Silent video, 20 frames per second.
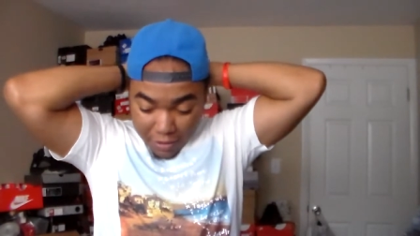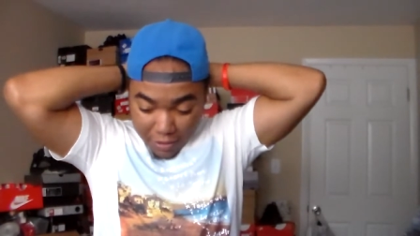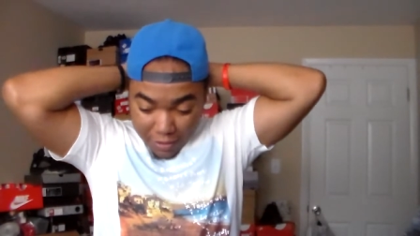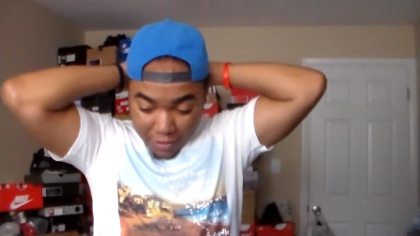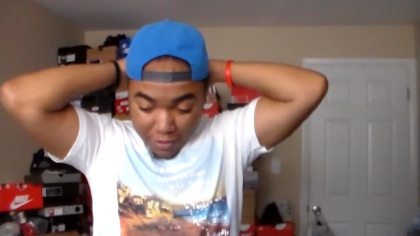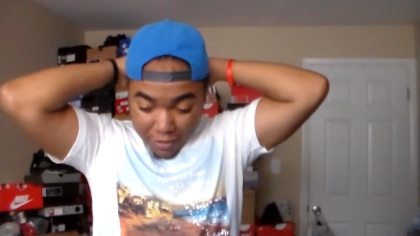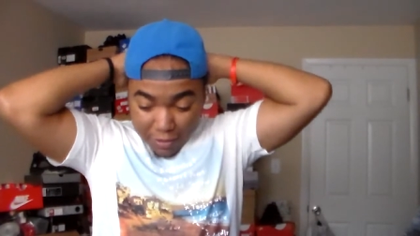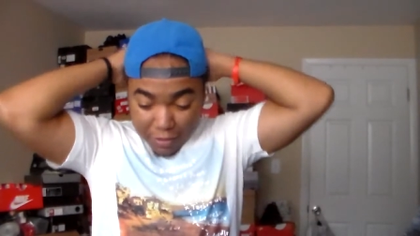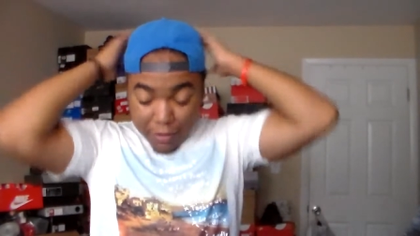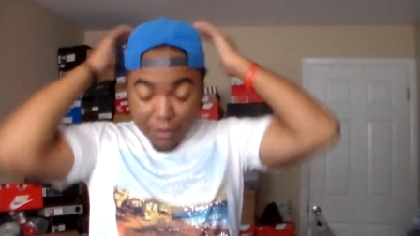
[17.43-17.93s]
Like,
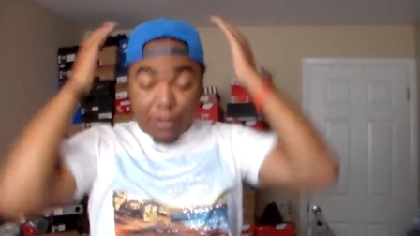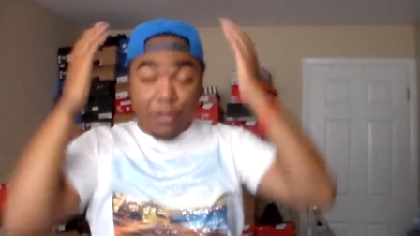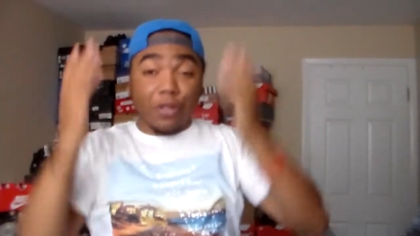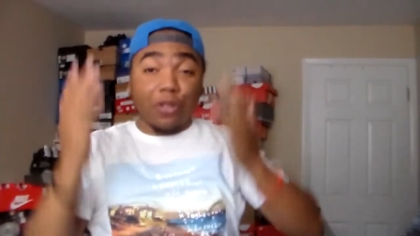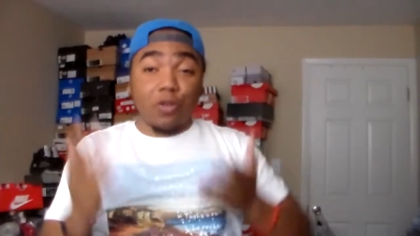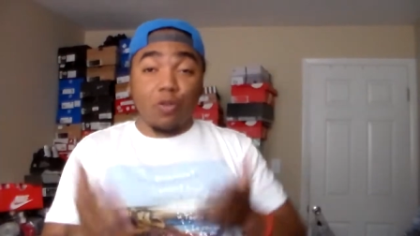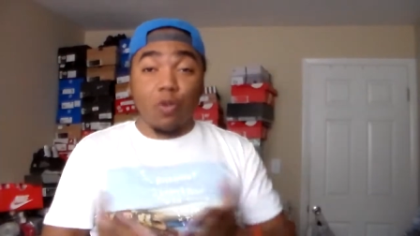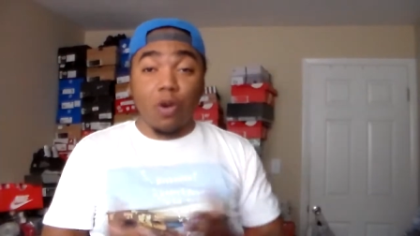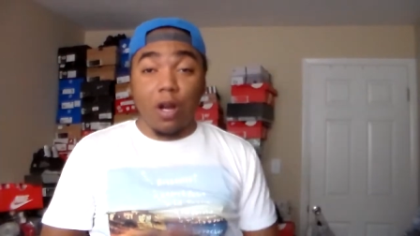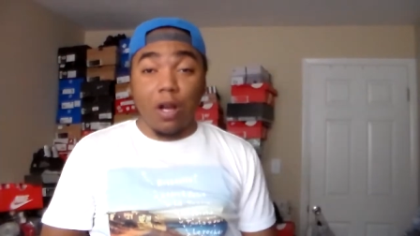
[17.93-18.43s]

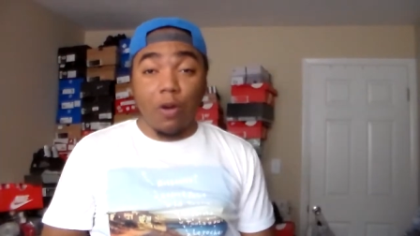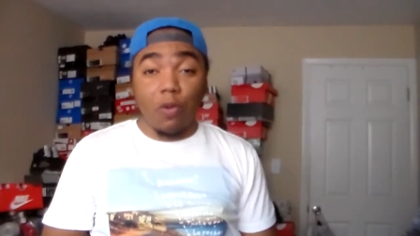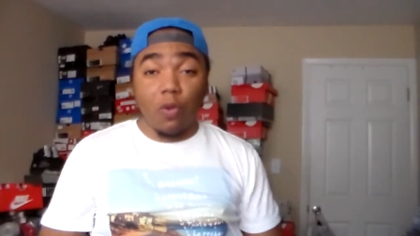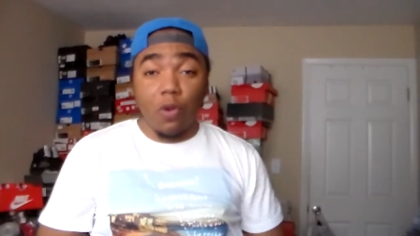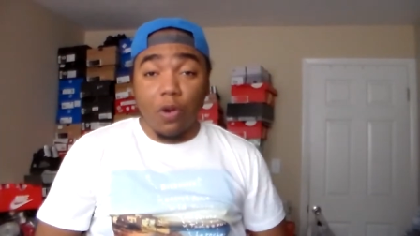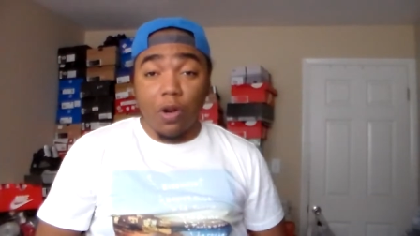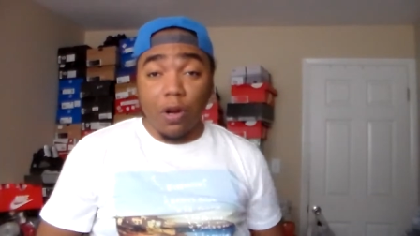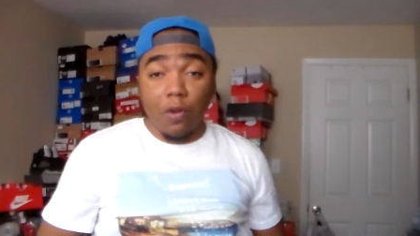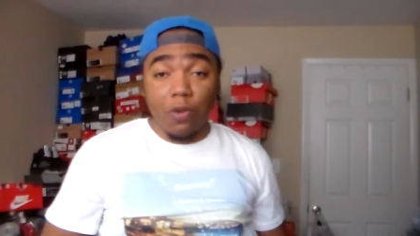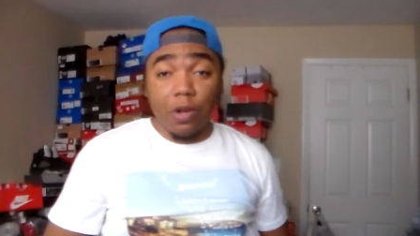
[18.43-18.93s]
this is what I
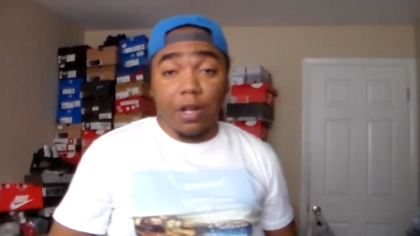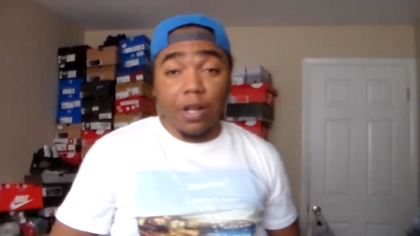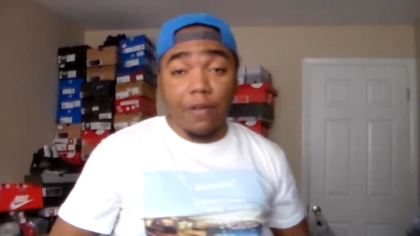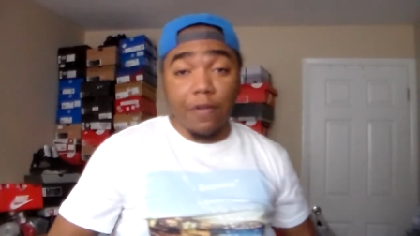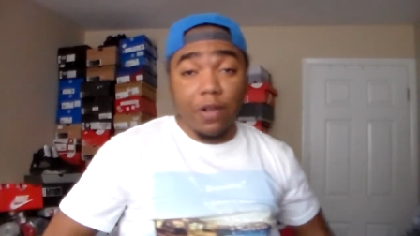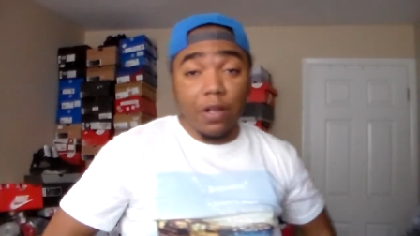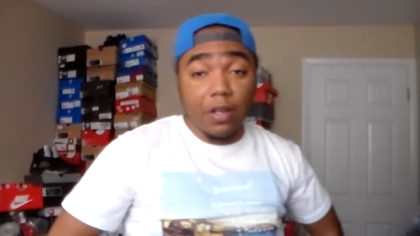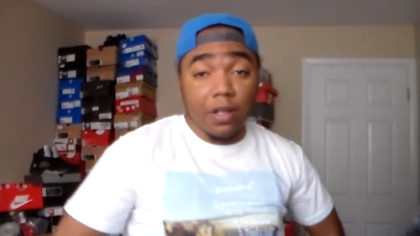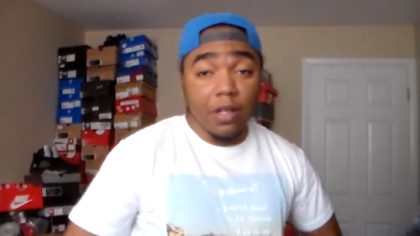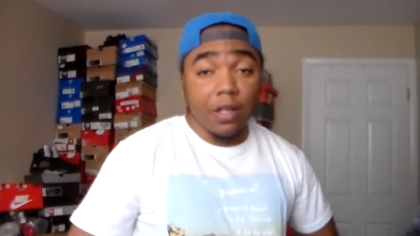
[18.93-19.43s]
wore,
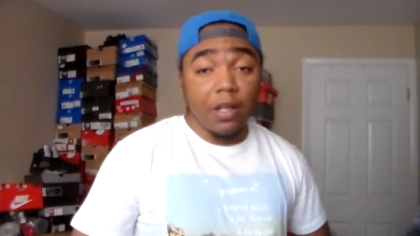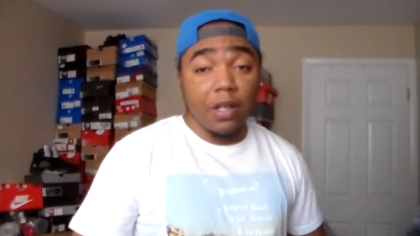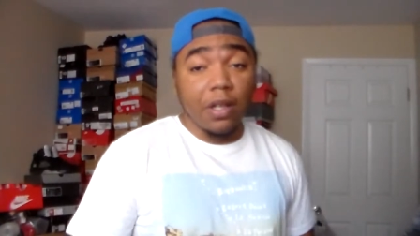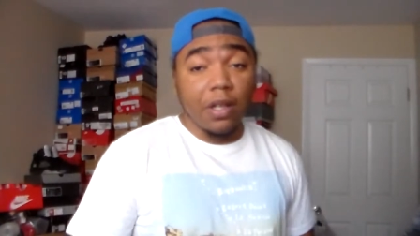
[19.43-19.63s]
whatever.